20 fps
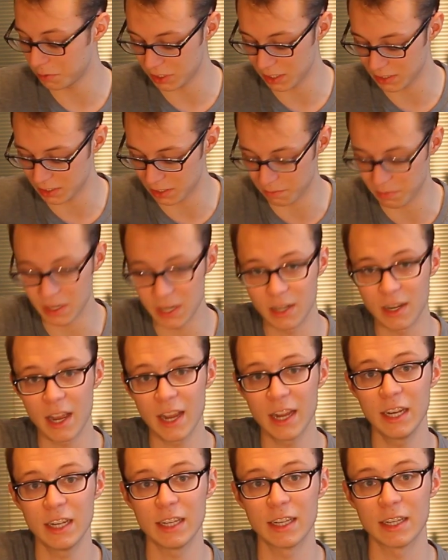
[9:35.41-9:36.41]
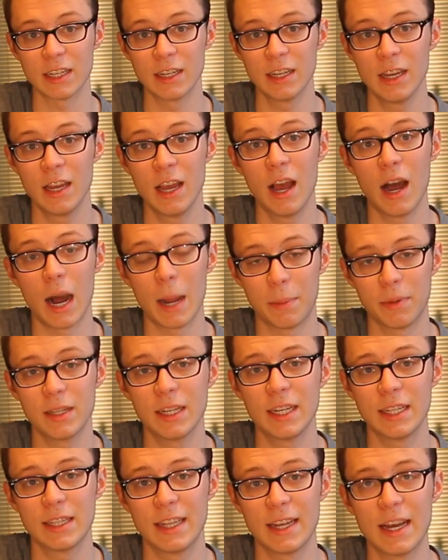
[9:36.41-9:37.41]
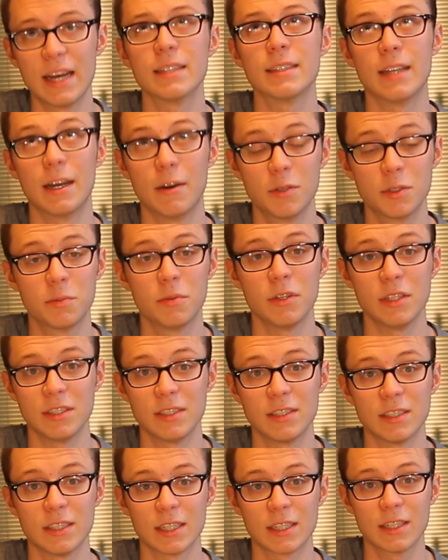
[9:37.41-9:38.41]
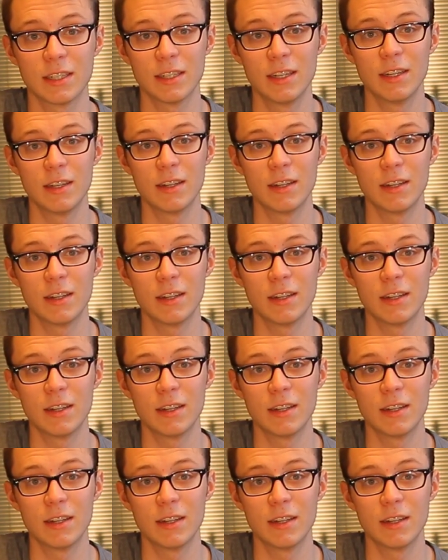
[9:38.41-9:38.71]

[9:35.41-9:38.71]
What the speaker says: which has the P90 in. I played that. That was pretty sick.